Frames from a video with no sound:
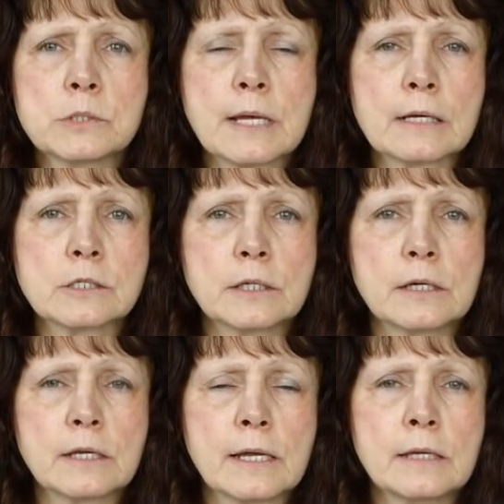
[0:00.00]
was
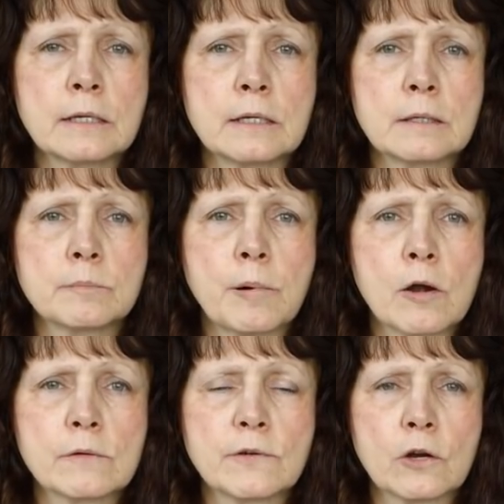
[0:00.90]
actually a hit in
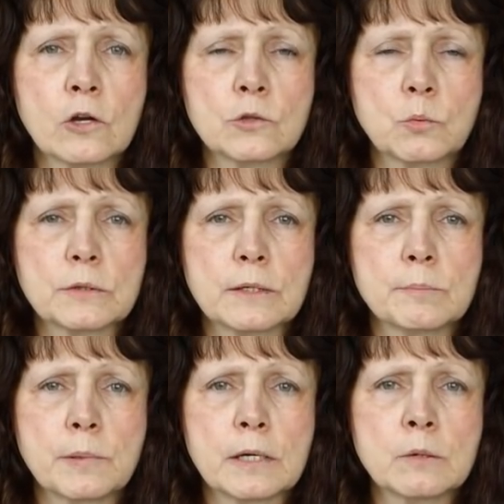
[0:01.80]
part of our earth with
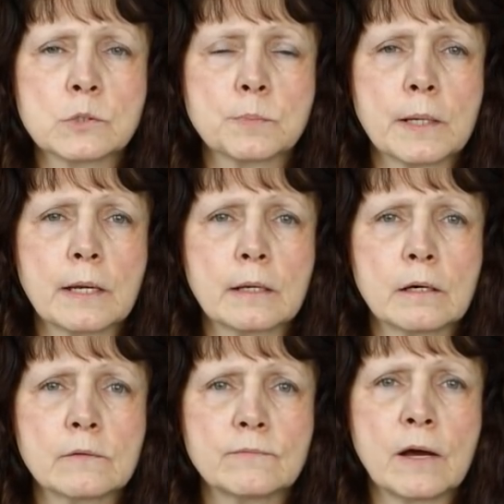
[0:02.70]
it, but it was
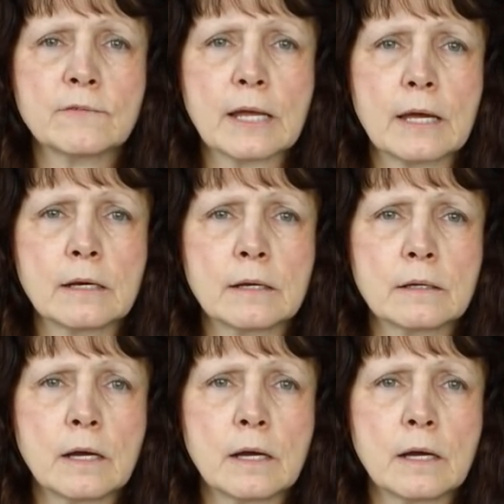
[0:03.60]
being, uh, again,